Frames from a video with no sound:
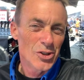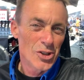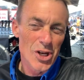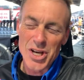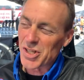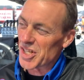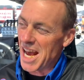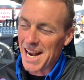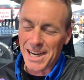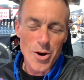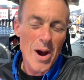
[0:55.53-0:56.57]
Just
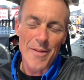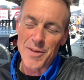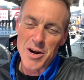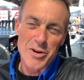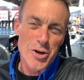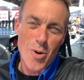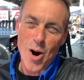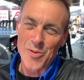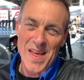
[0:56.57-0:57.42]
got to go out there and do our